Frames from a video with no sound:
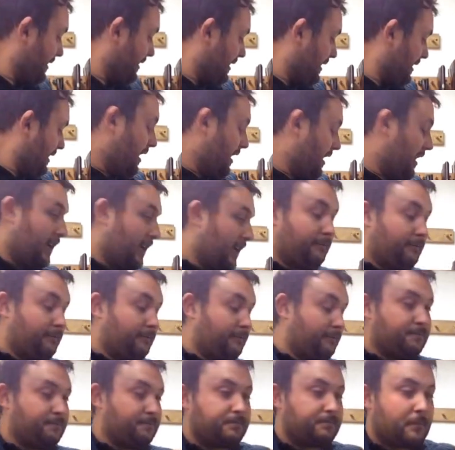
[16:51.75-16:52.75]
Um,
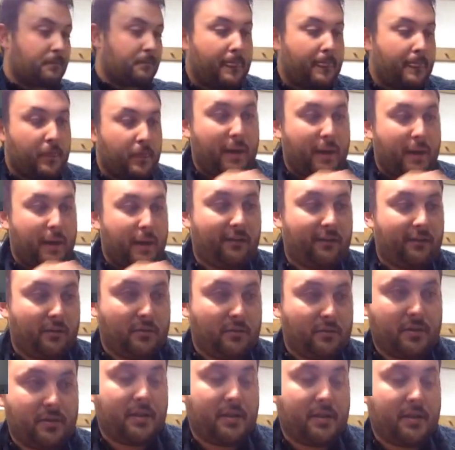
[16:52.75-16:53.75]
the
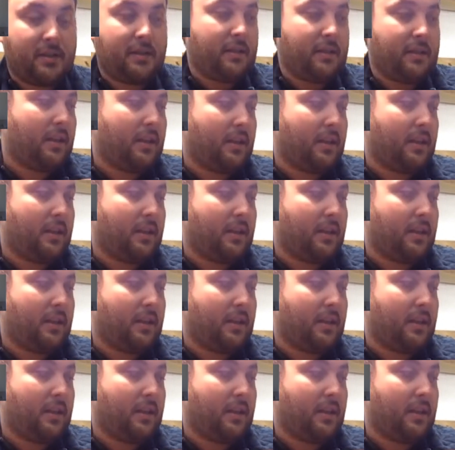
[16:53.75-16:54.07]
barrels, um,